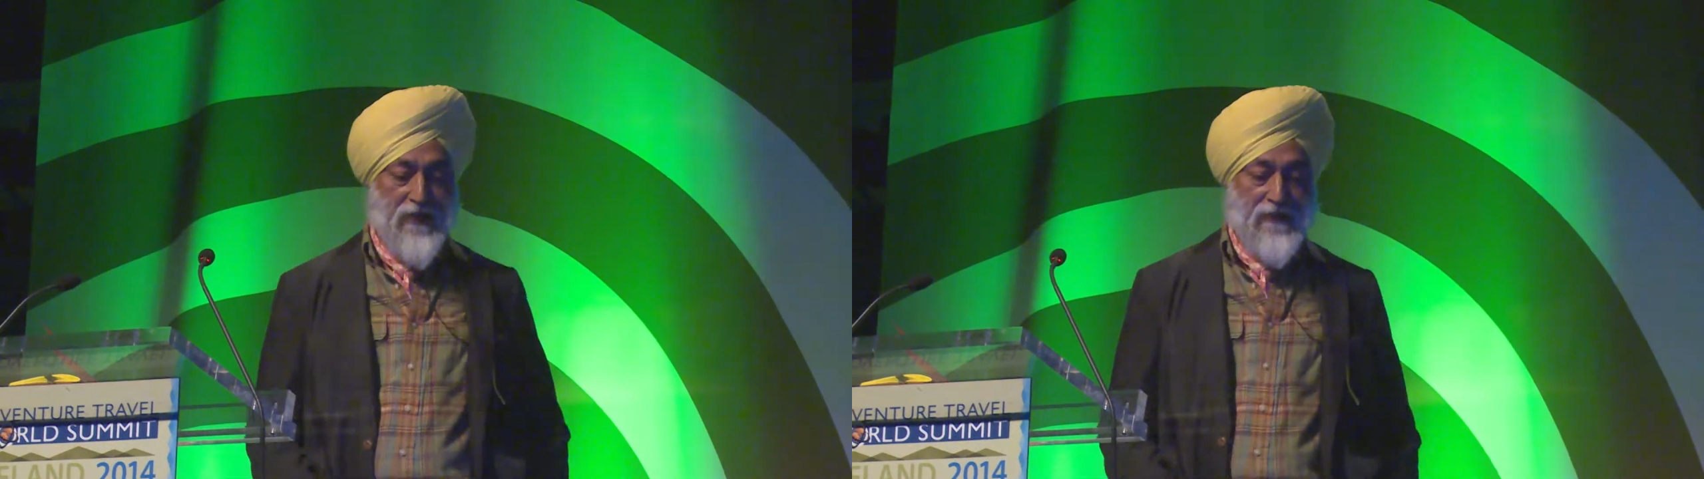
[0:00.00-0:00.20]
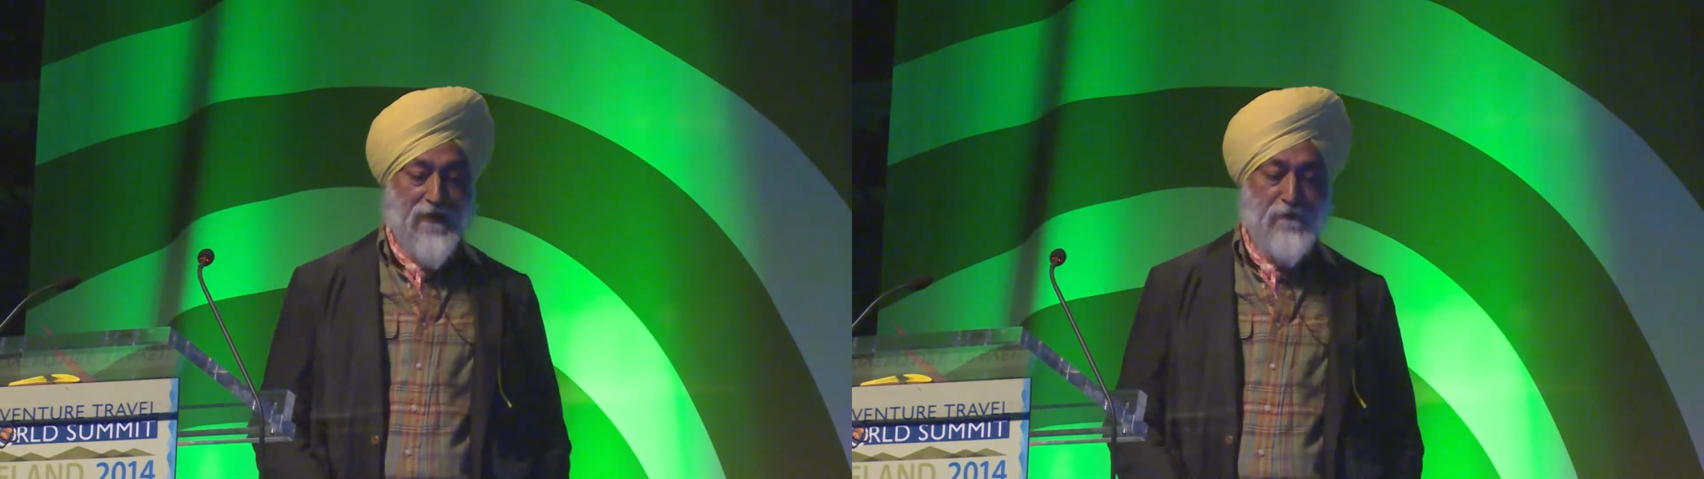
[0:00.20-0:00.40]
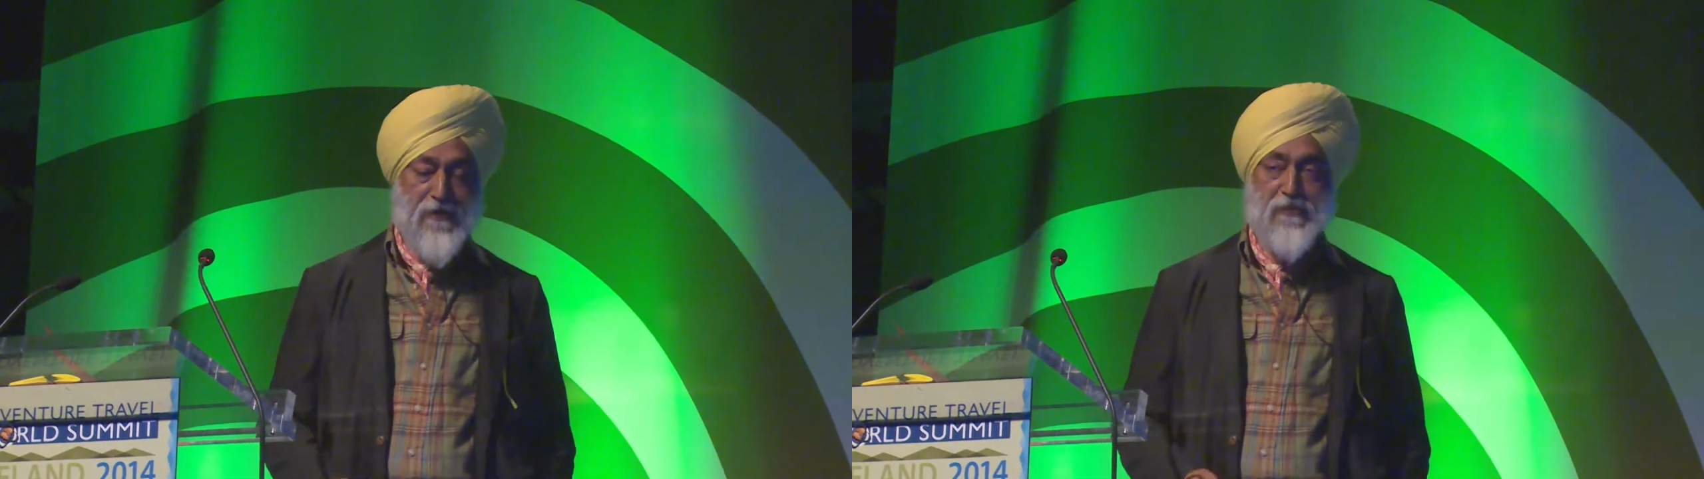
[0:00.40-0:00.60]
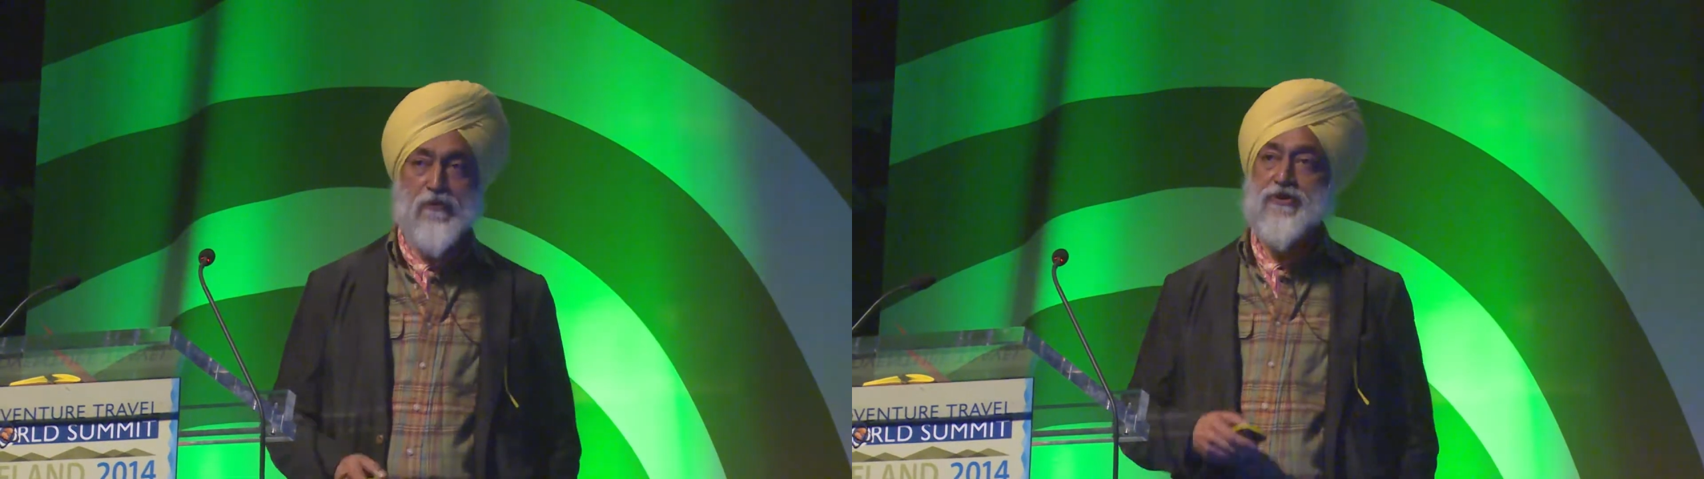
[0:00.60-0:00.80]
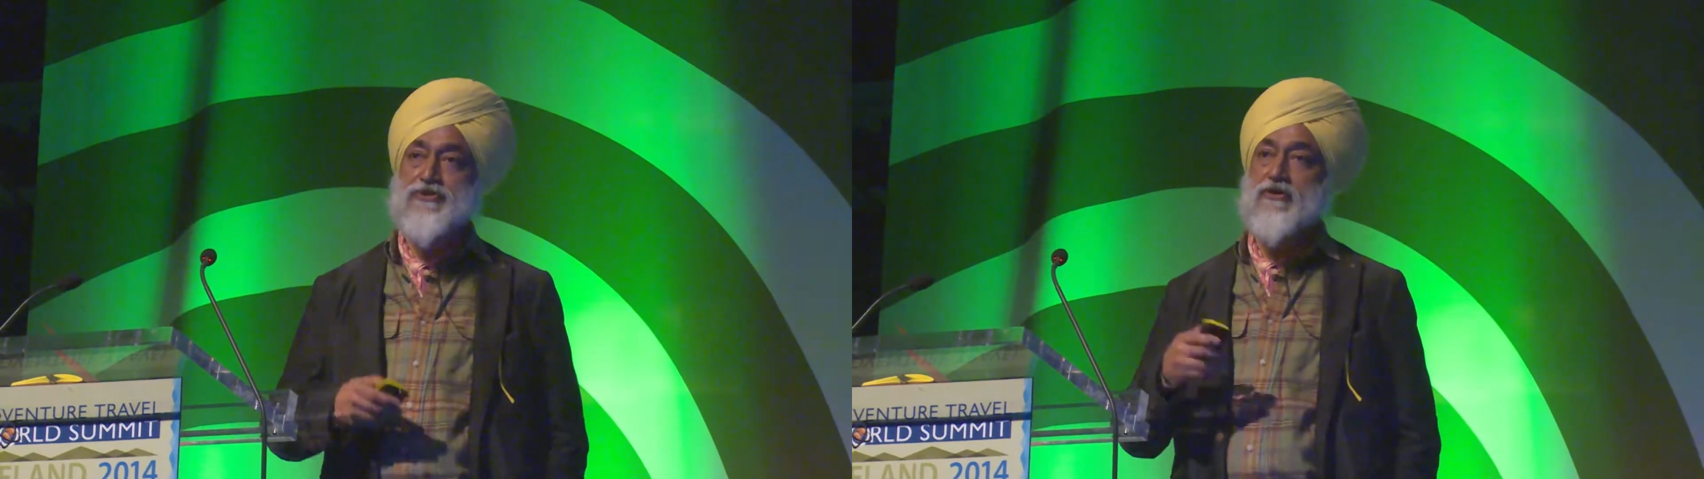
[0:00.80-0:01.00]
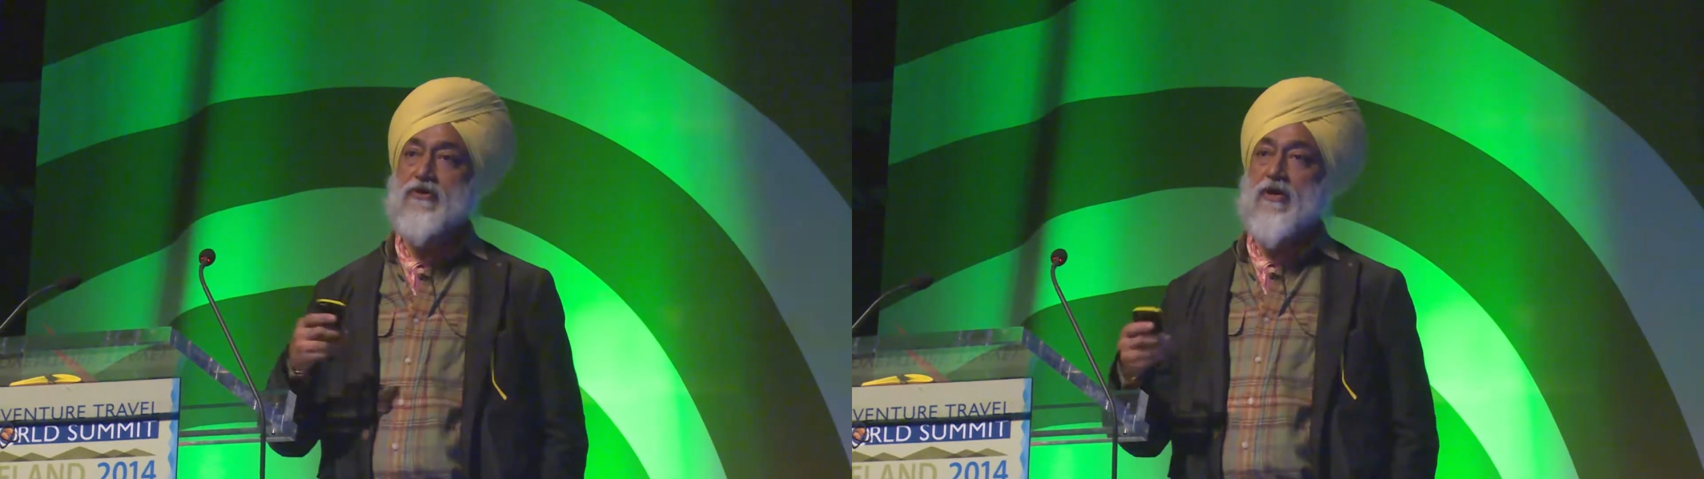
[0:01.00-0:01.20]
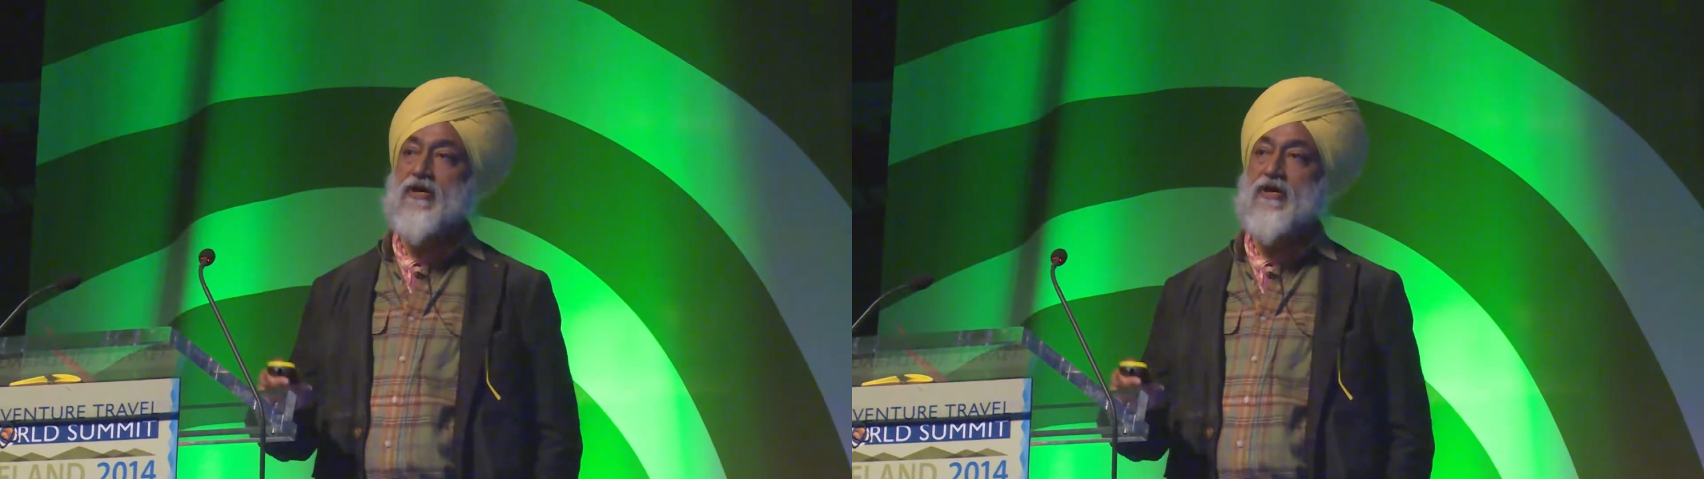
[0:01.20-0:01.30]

that maybe we should